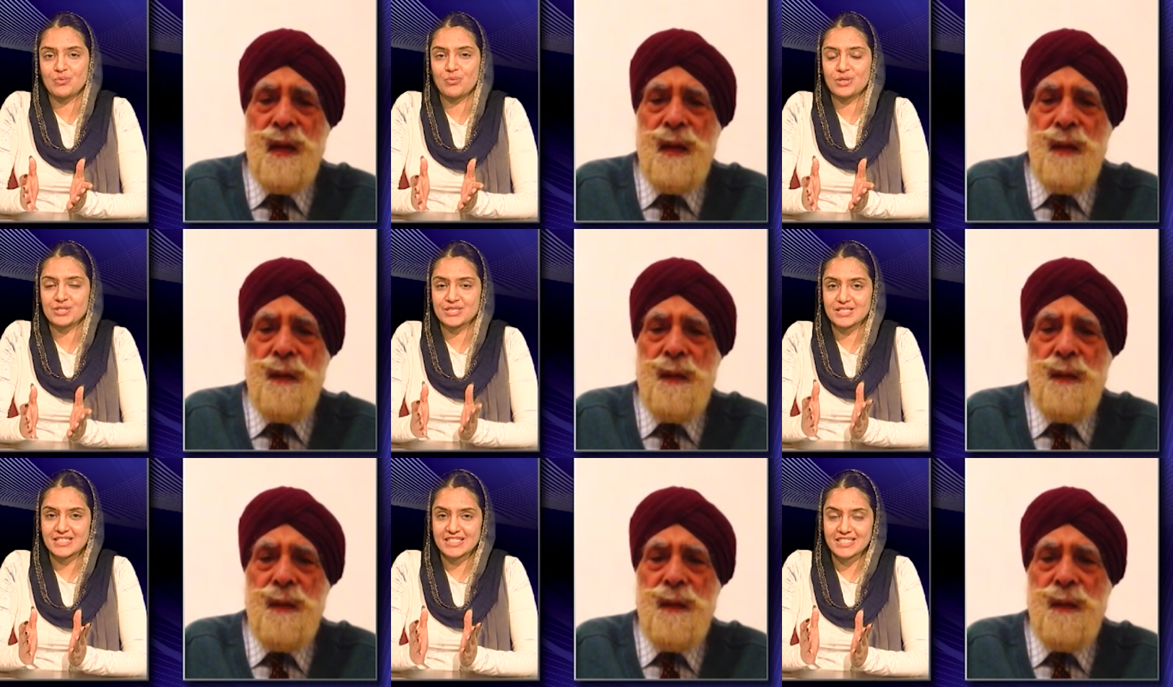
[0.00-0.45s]

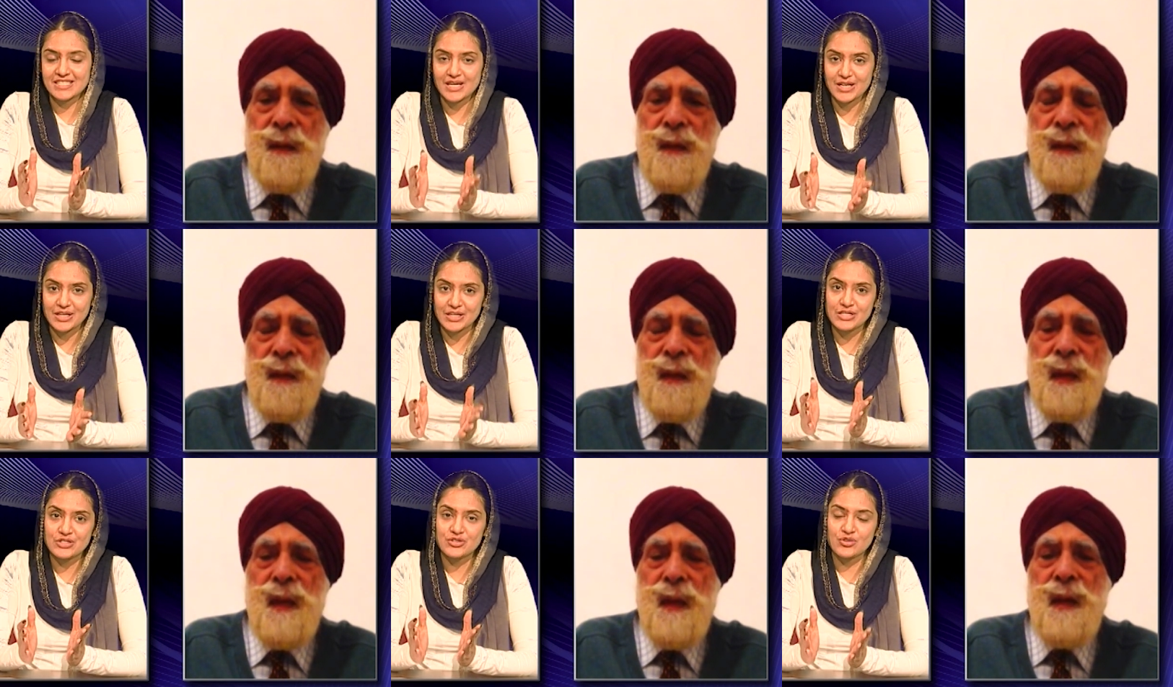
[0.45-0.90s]
Speaker 1: what
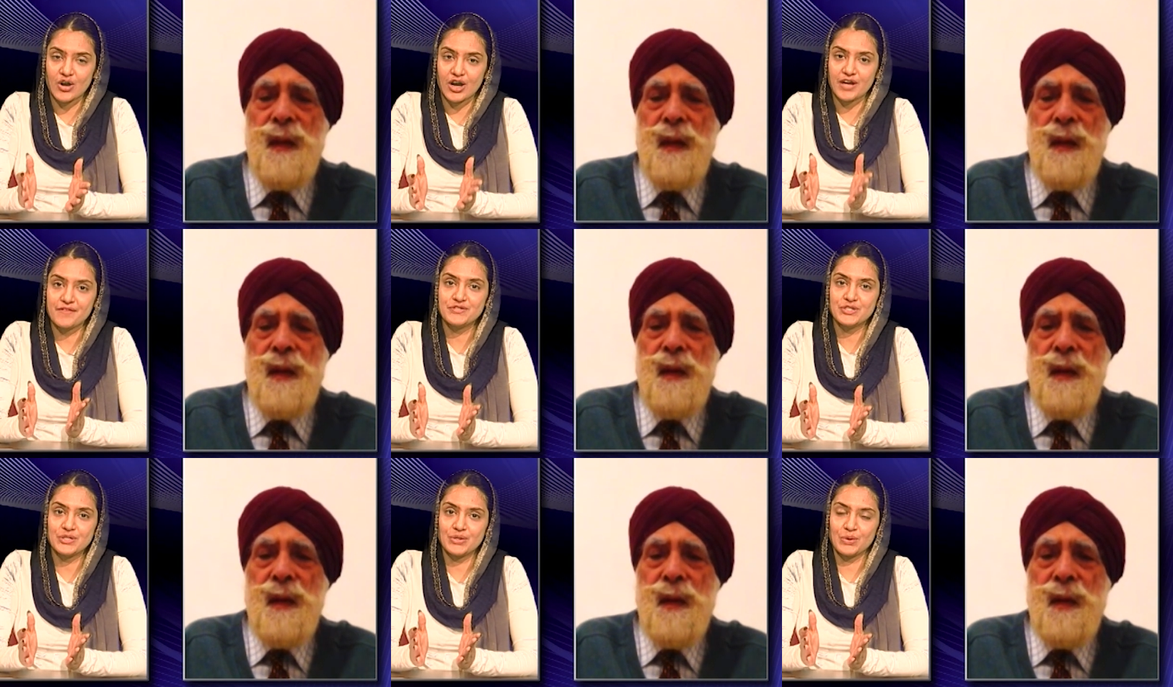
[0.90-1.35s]
still
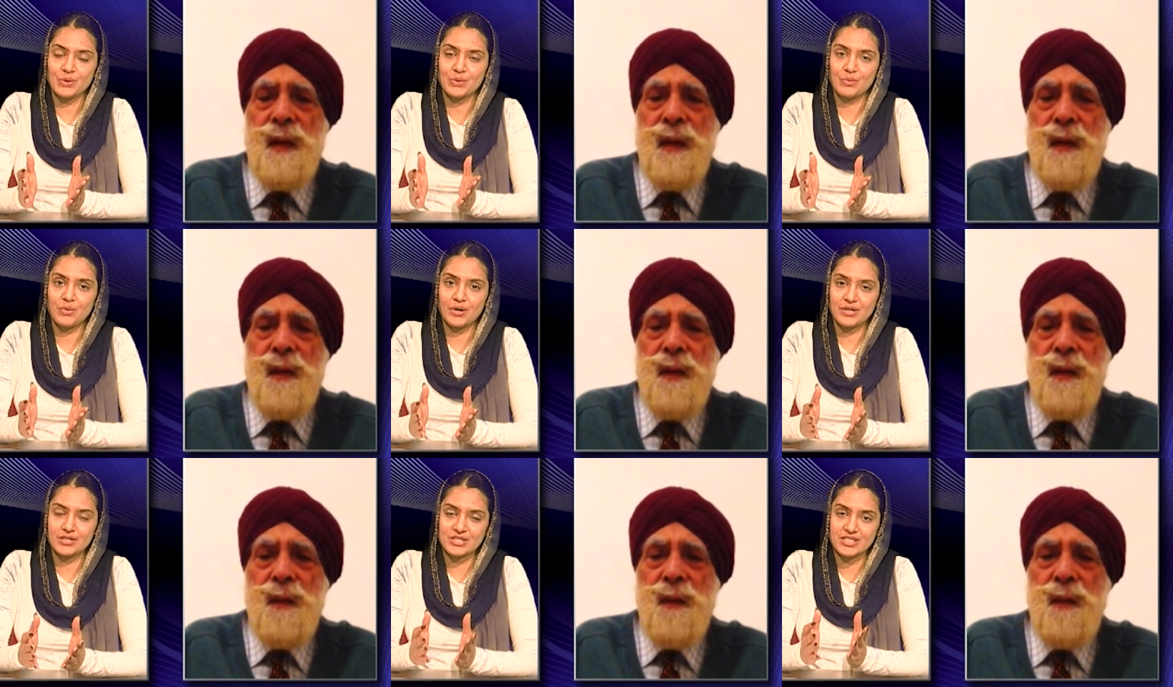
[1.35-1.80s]
drives you,
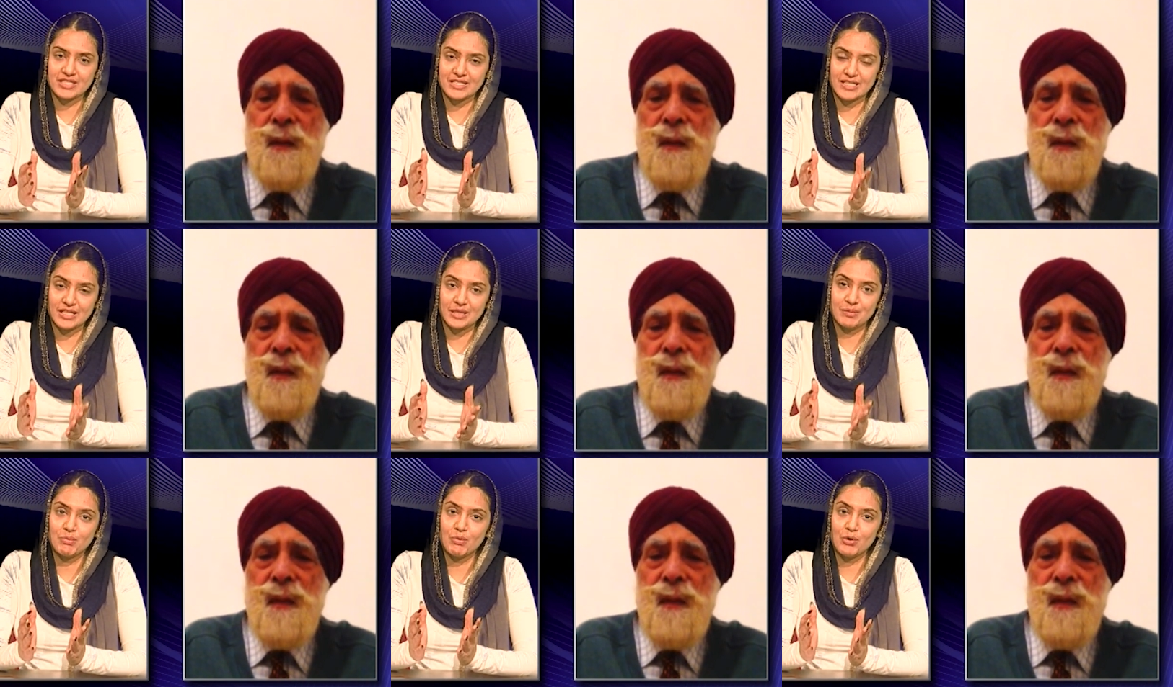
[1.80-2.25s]
what
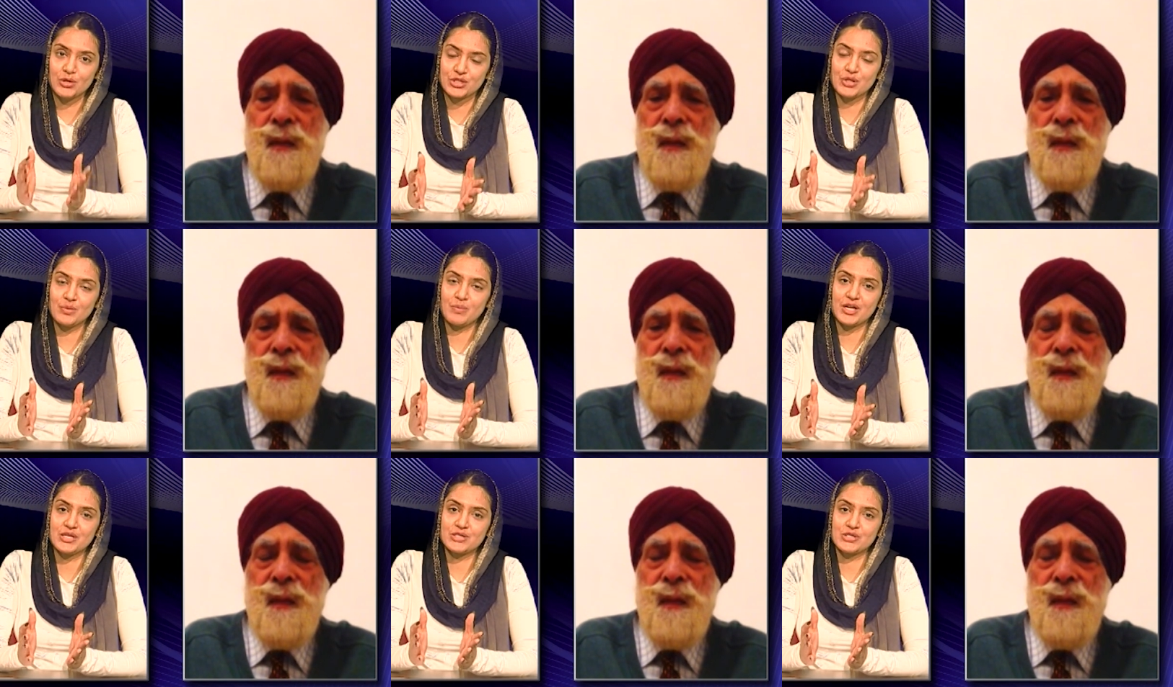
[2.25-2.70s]
still
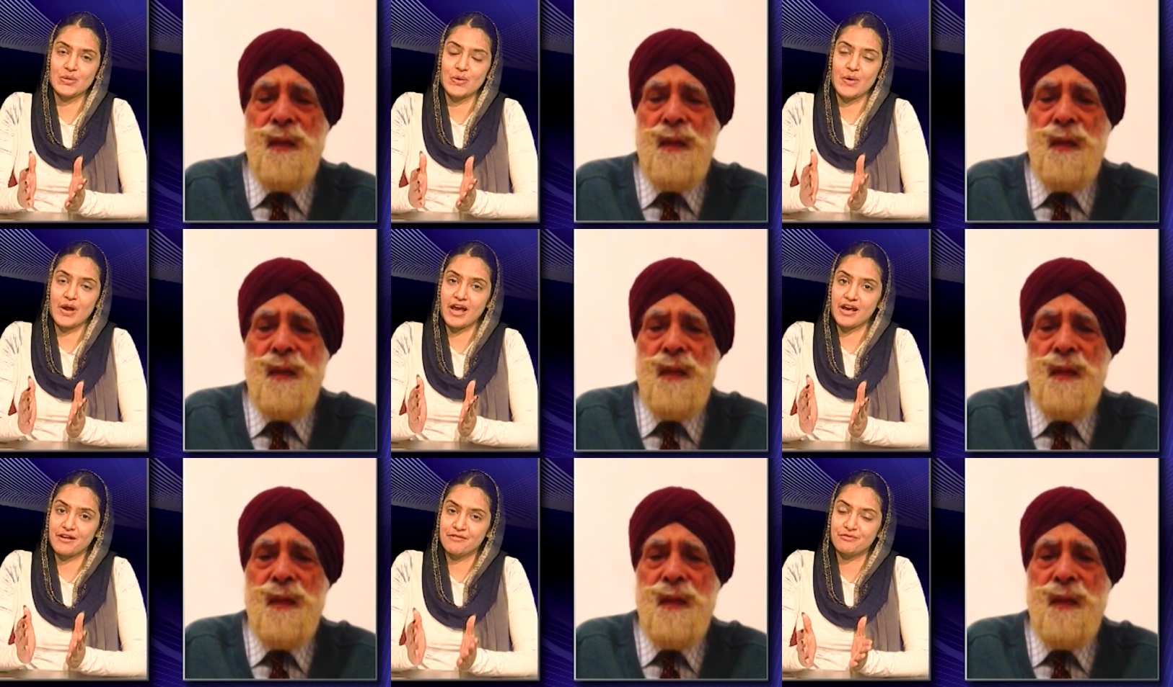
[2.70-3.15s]
motivates you
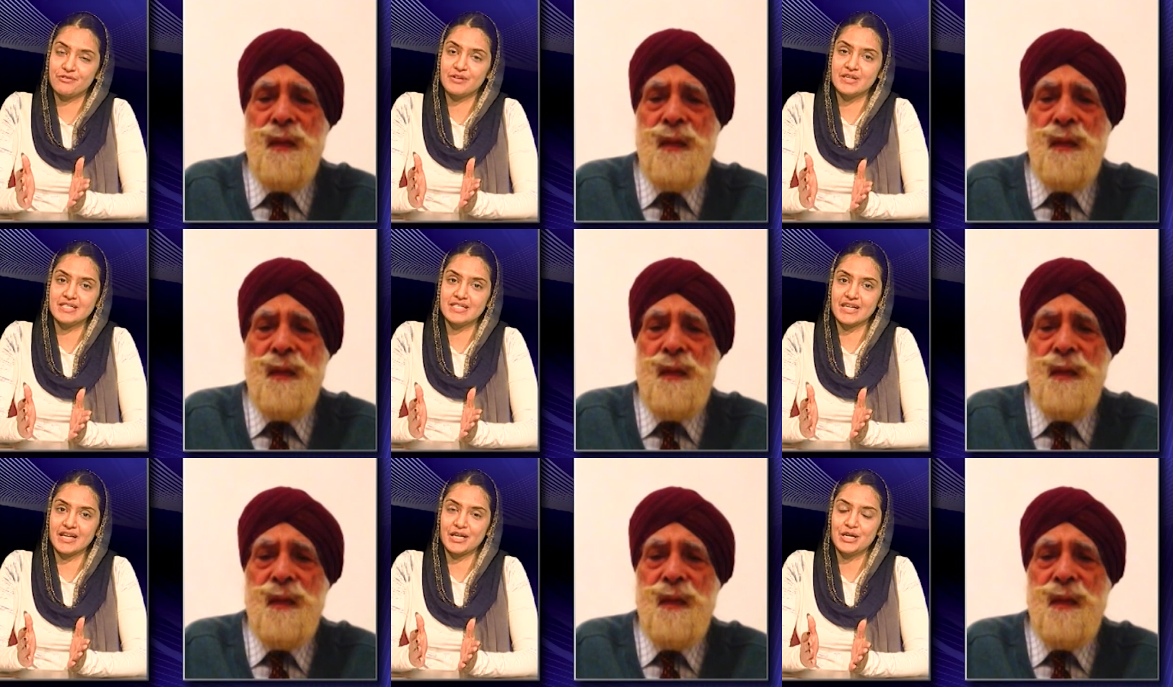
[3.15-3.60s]

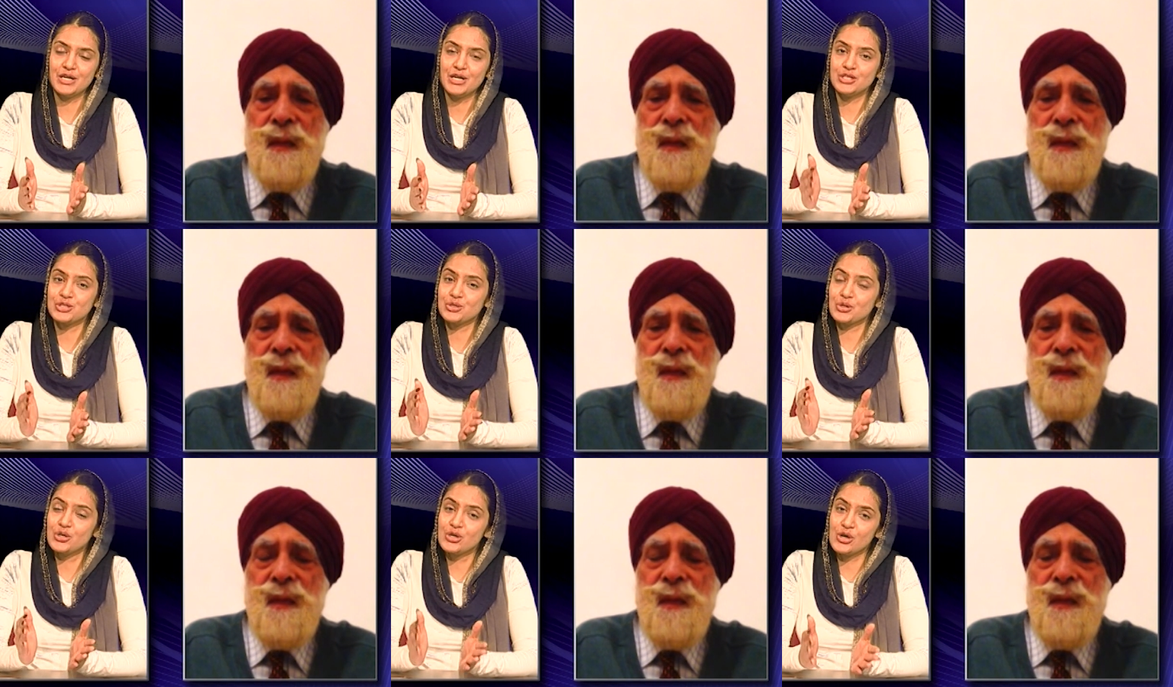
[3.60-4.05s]
every day
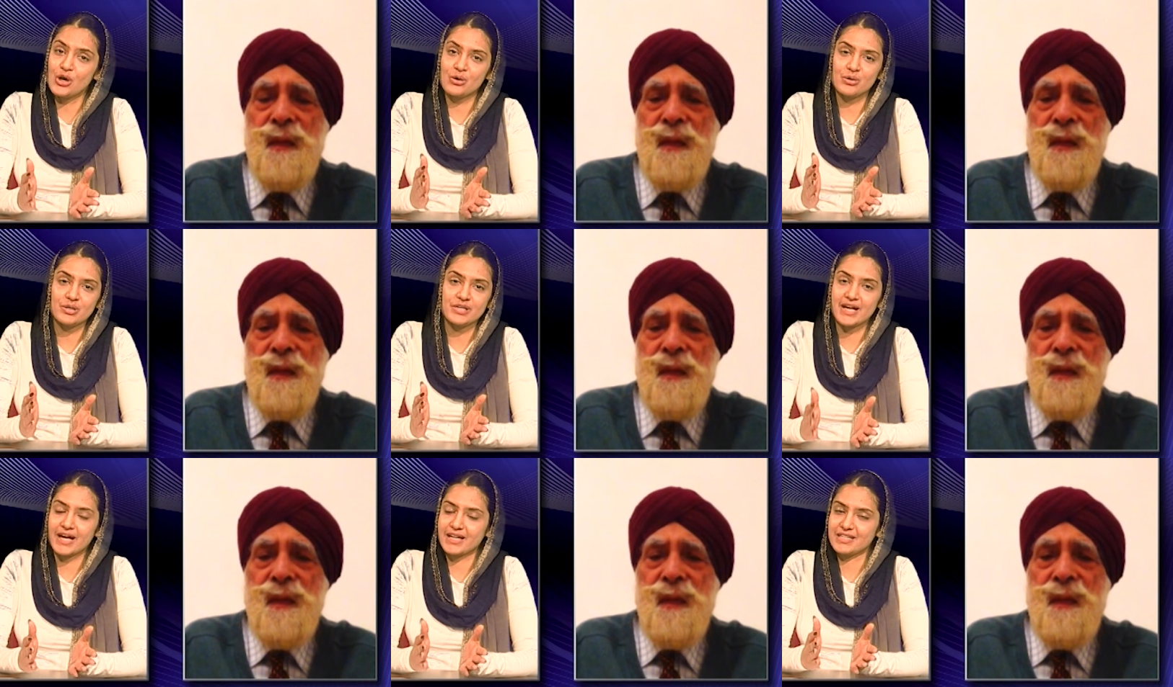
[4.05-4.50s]
to go
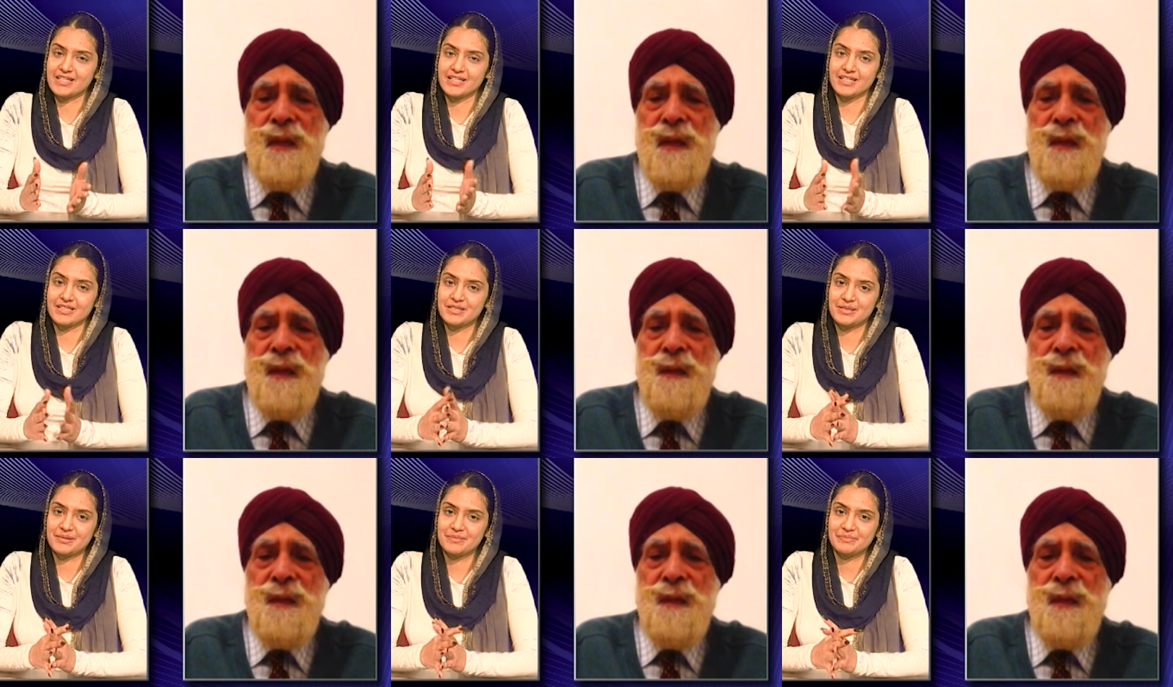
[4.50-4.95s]
get
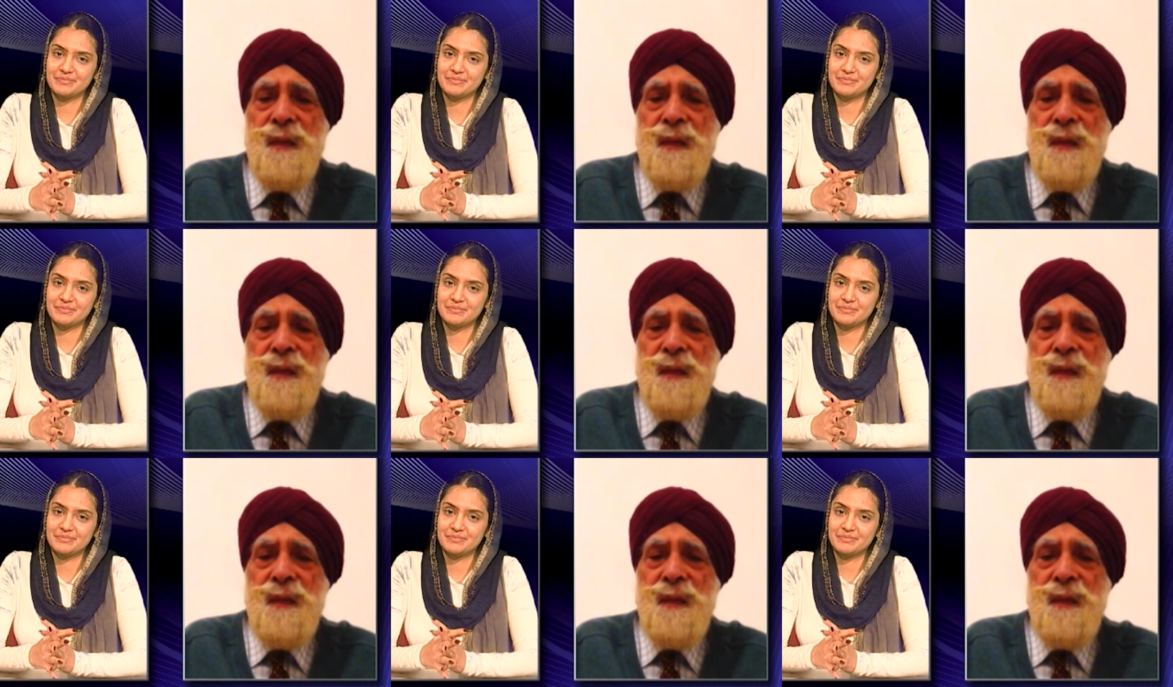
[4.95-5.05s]
it?